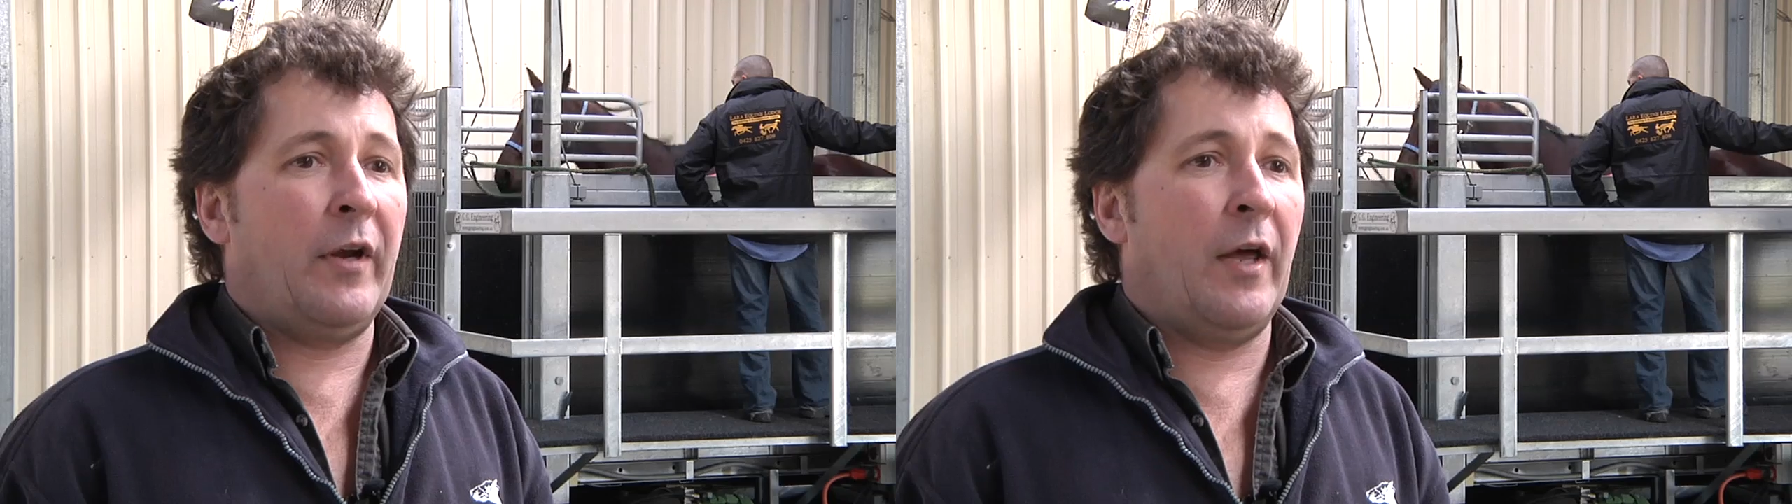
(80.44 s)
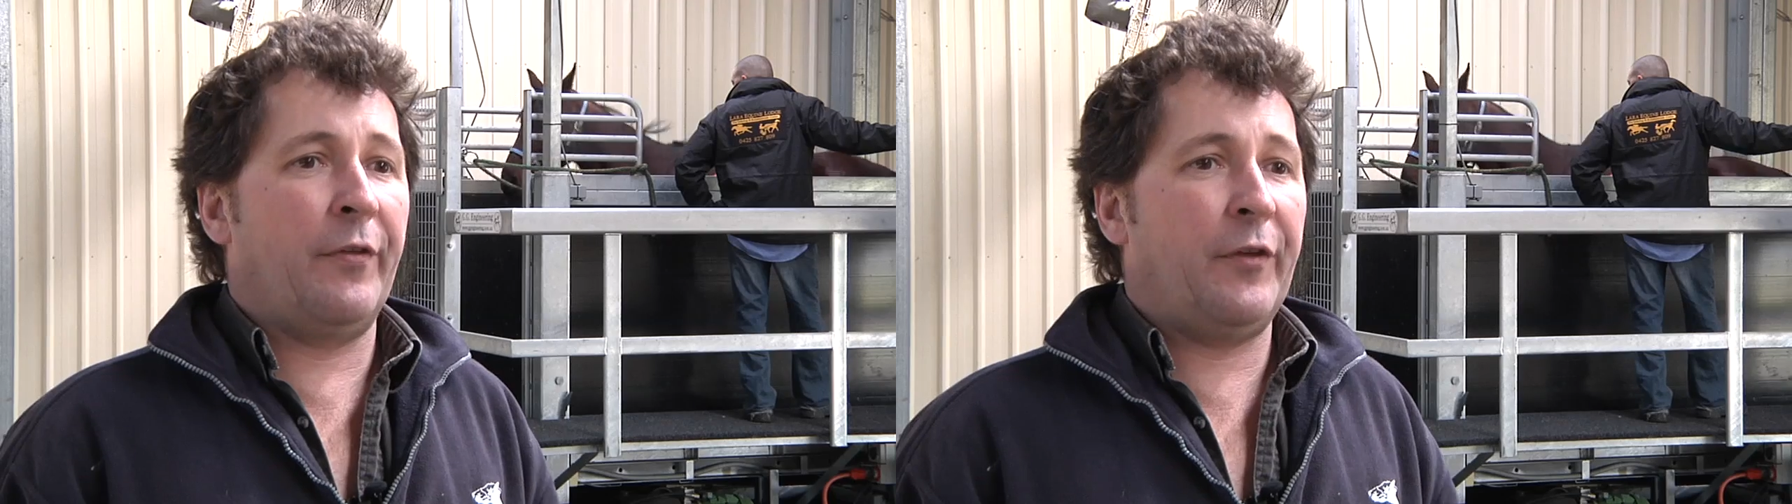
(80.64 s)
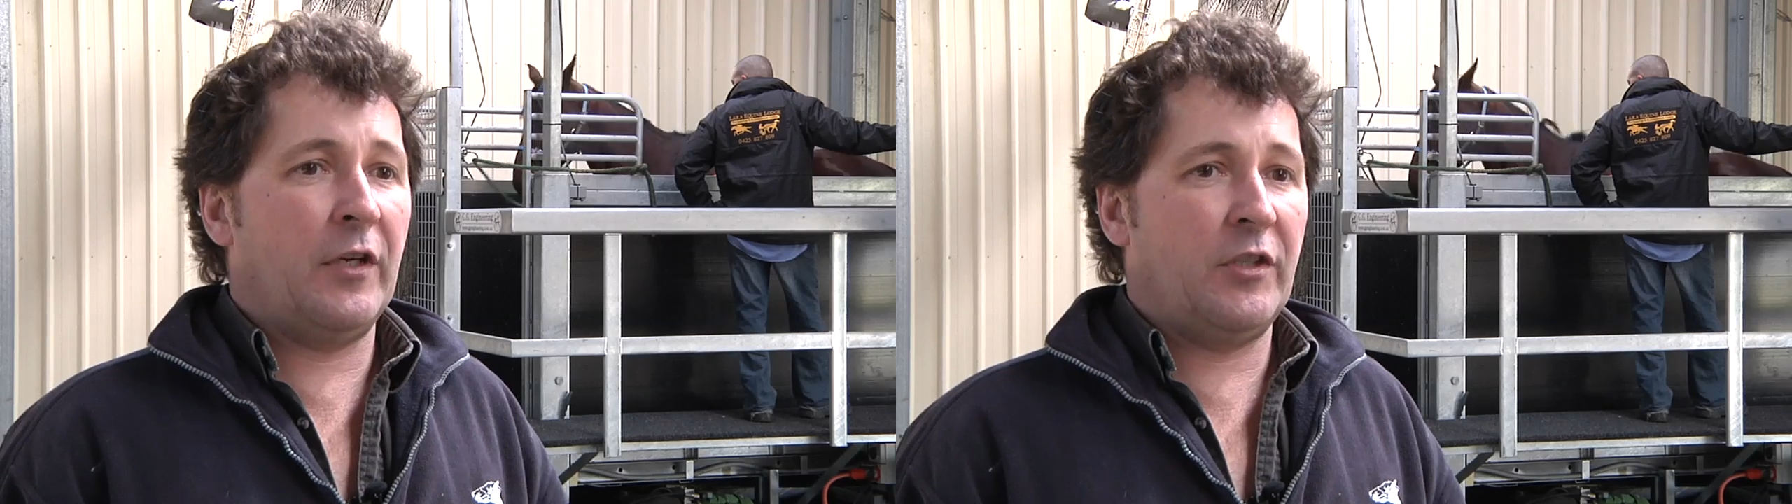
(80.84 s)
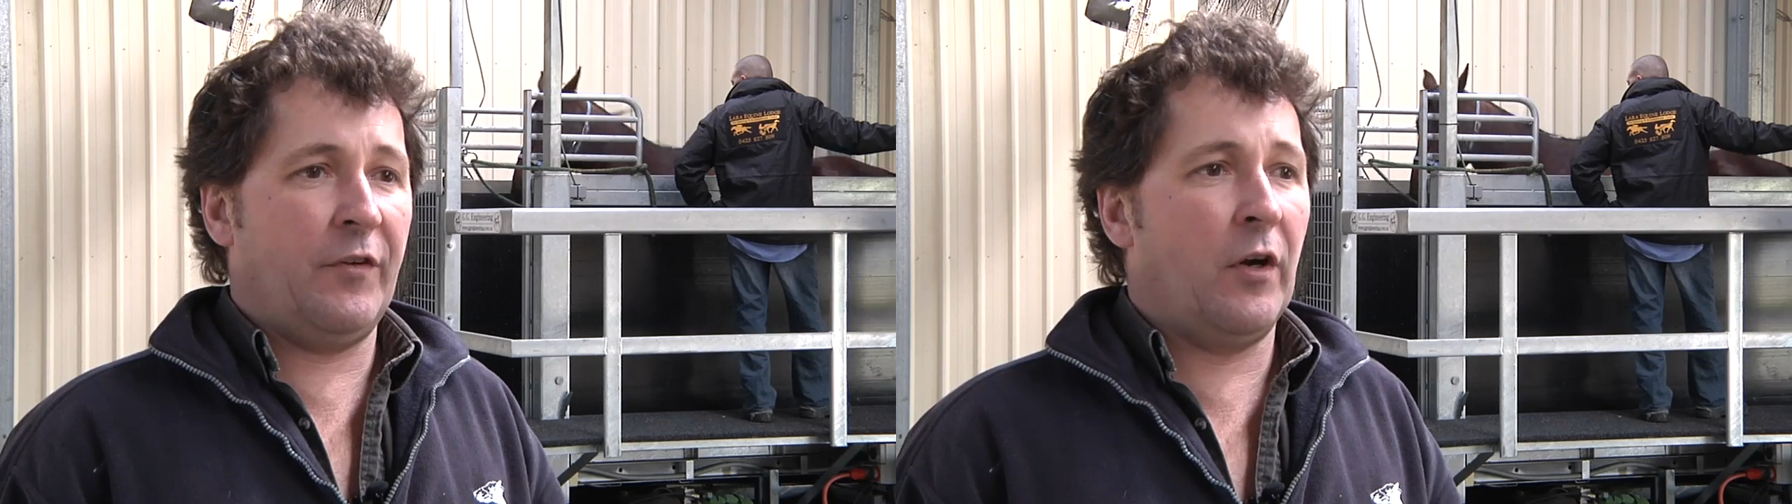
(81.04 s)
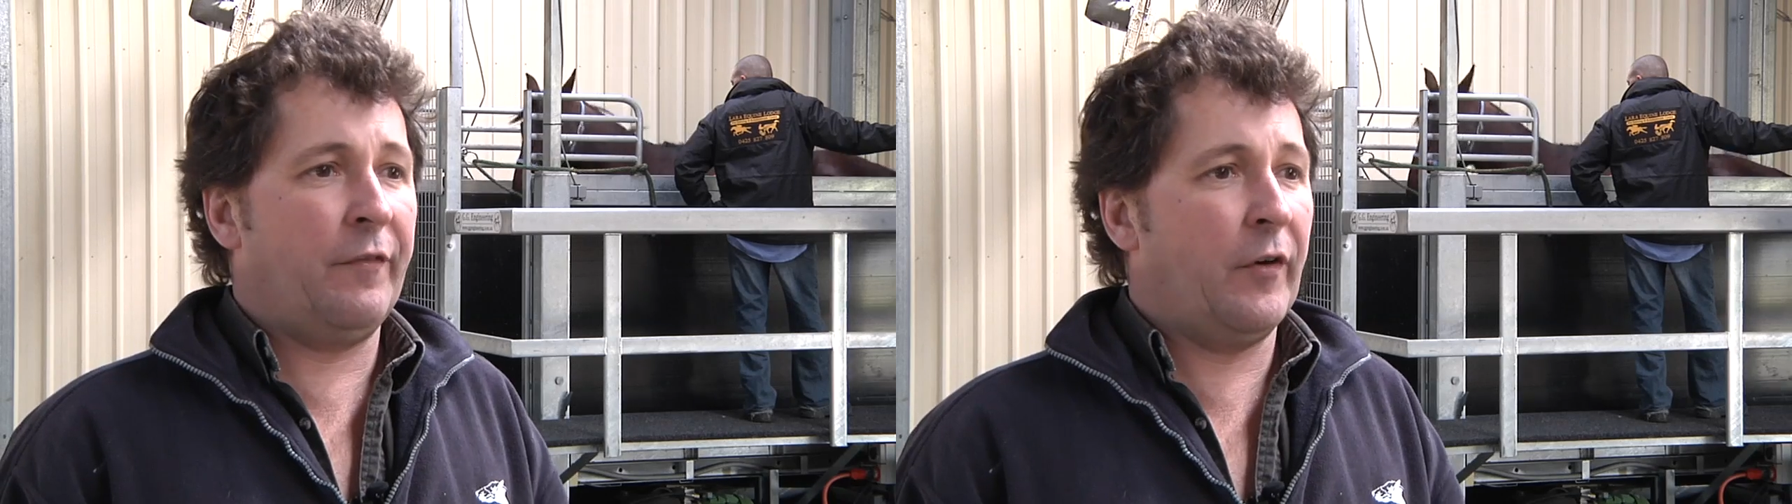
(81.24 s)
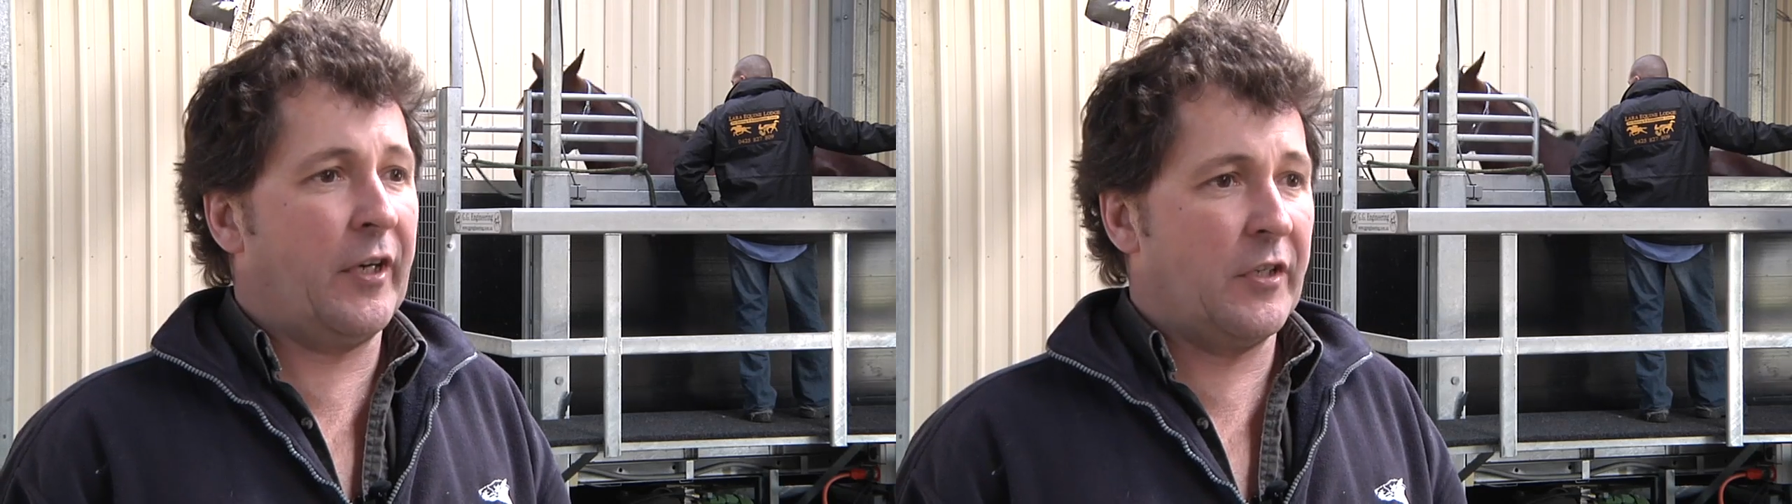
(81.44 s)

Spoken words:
the other thing is you've got a very